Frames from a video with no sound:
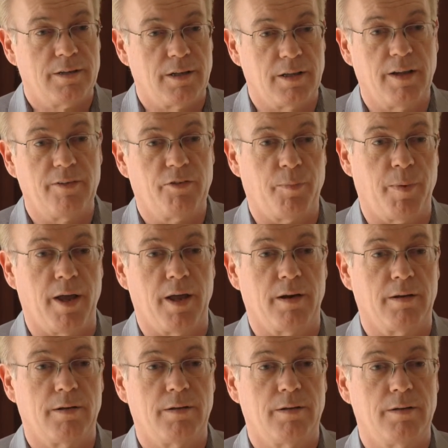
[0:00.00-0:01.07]
lifespan.
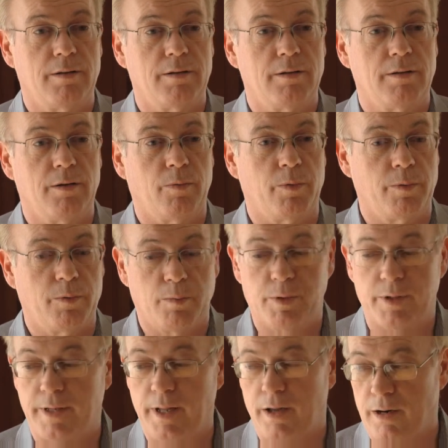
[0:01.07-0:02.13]
We will
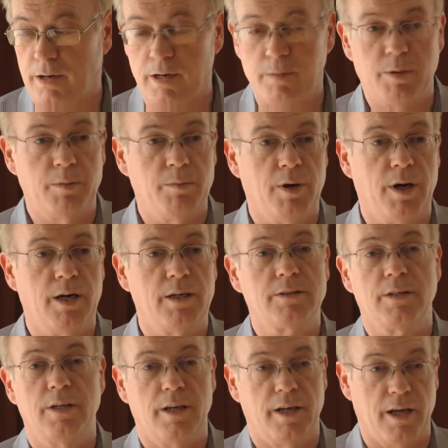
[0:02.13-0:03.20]
put down a Liberty
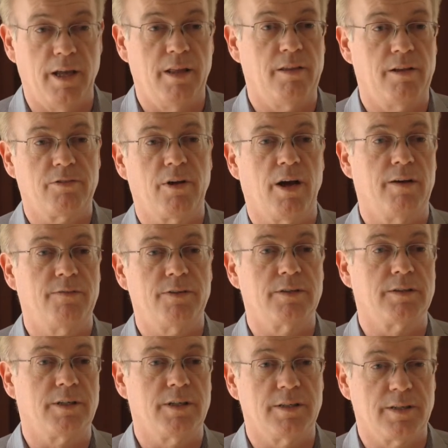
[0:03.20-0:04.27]
Boss in this
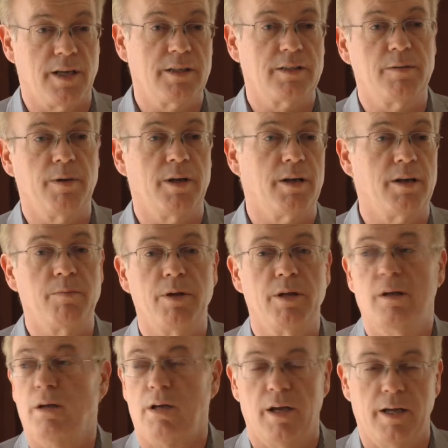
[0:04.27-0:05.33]
office is estimated to be,
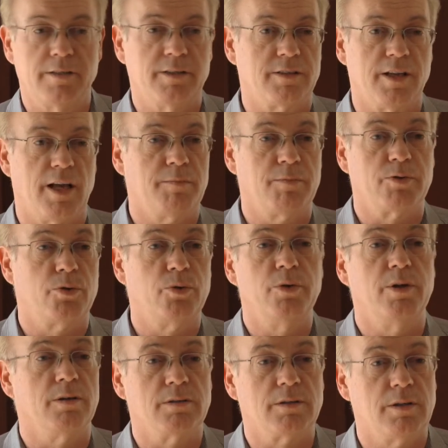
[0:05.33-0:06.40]
as example, 2
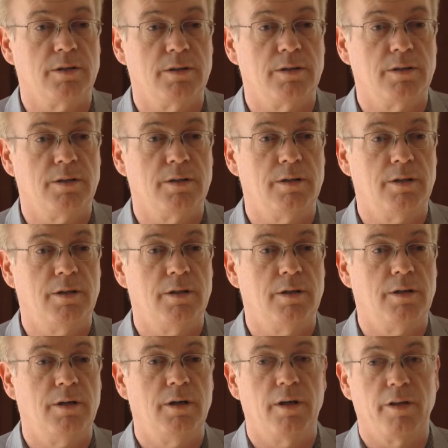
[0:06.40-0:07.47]
years.
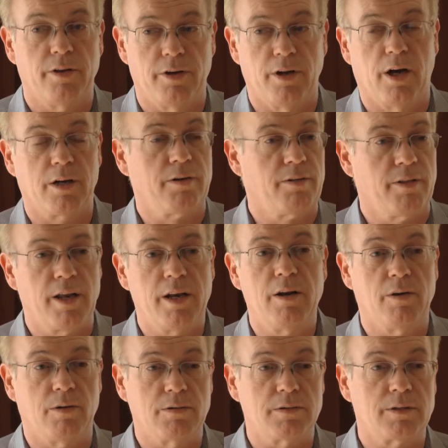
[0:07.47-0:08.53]
The doctor then
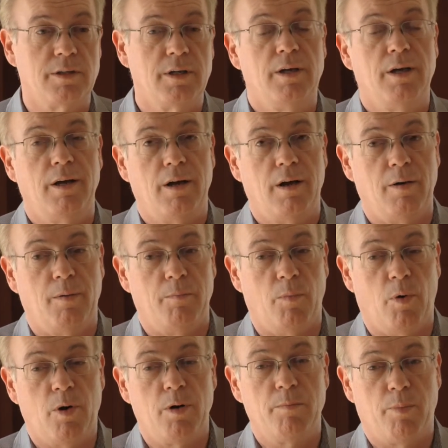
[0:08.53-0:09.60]
knows.
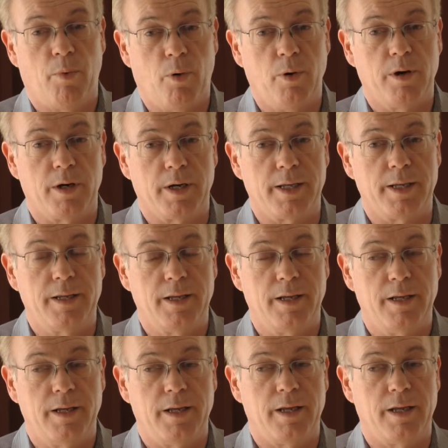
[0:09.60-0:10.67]
More importantly,
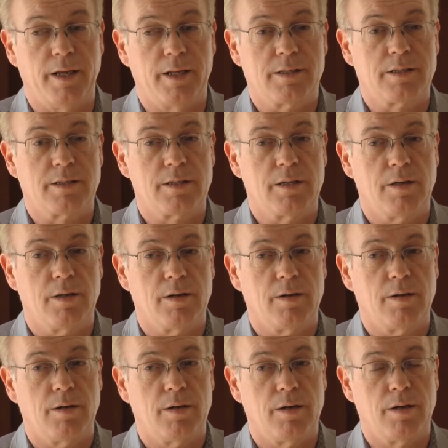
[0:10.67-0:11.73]
it's
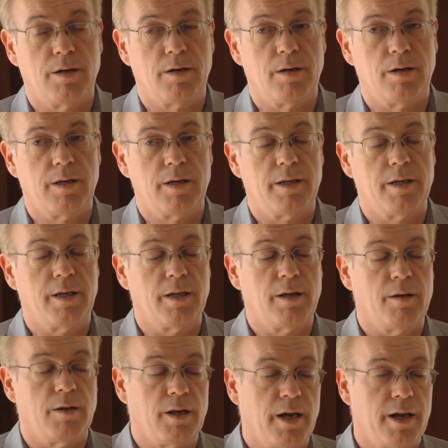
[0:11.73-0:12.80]

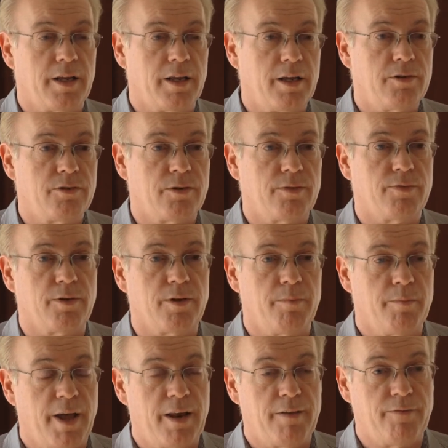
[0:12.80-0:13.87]
a lot easier for the
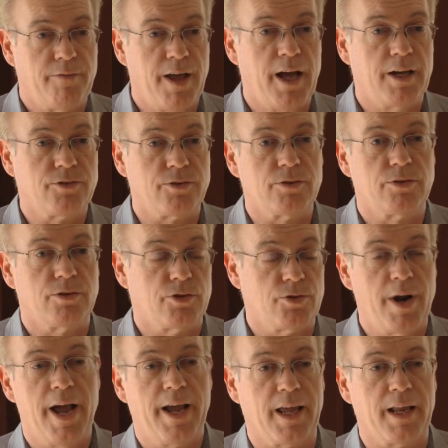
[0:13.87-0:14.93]
manufacturer to
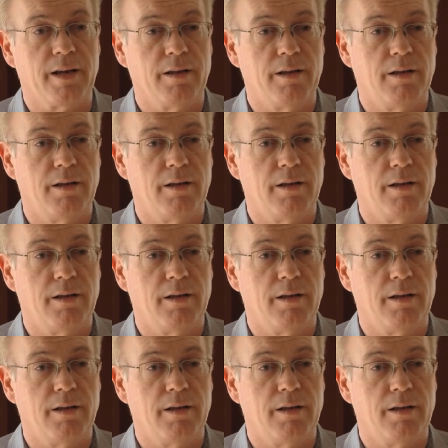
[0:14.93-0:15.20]
track it.